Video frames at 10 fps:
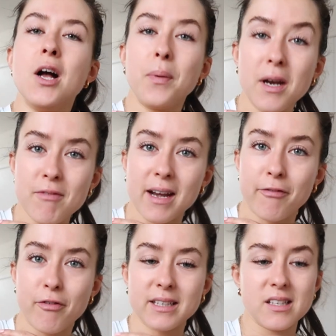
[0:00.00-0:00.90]
but I'm ready
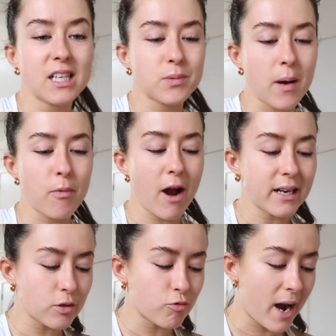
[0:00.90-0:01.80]
for it. So that's where we're
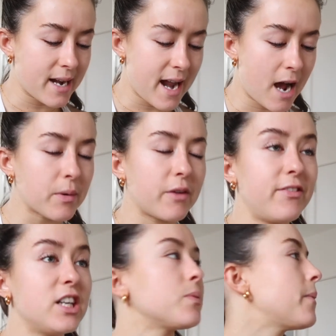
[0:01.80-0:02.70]
at right now. I'm gonna
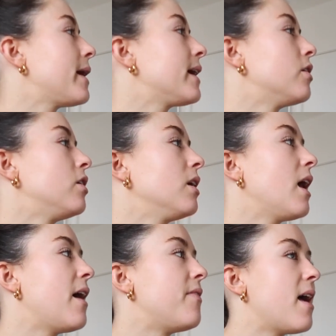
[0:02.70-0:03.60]
finish my
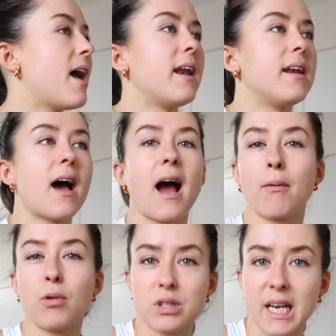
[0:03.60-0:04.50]
bagel and then
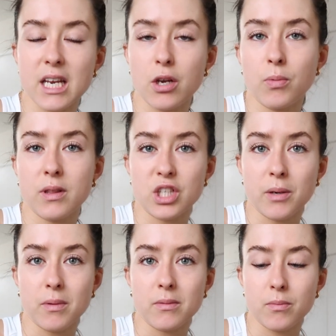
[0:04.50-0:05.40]
I will take you with the
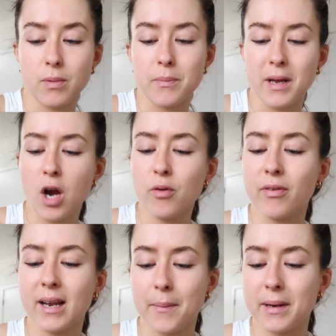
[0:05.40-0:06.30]
gym with me.
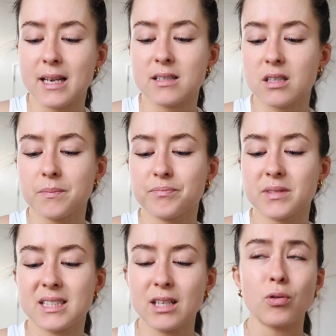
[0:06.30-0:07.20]
Hopefully, I mean, it's
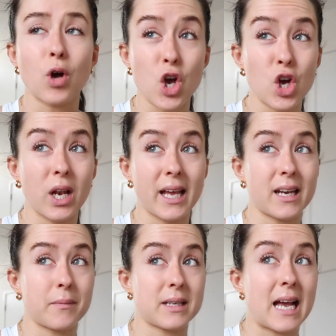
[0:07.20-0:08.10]
still early
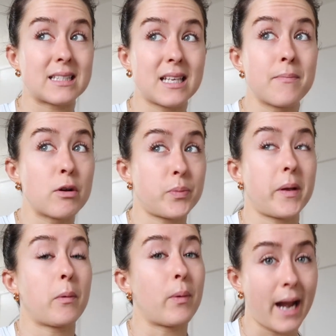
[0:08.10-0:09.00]
and I'm guessing most
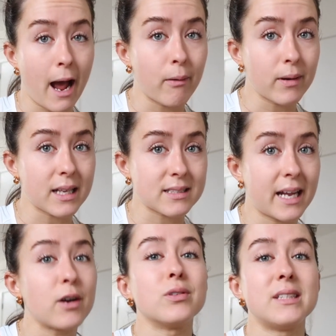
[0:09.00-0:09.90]
people went out last
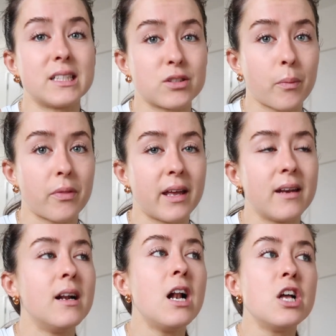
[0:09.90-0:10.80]
night or did
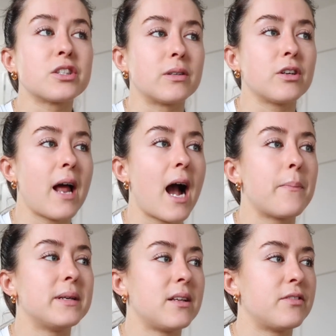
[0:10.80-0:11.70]
something. So I don't know
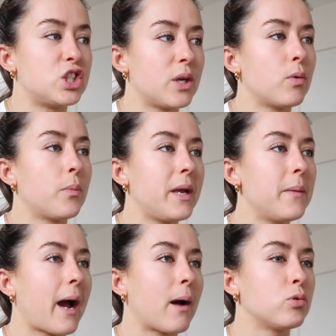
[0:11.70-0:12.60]
how busy the gym will
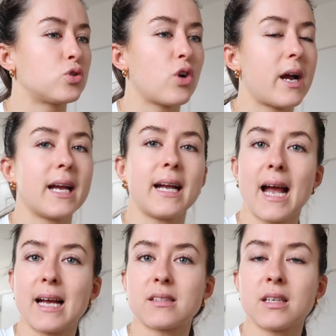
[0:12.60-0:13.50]
be, but I will try and
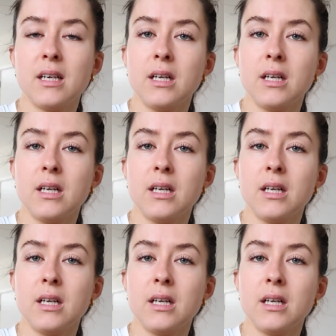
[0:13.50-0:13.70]
get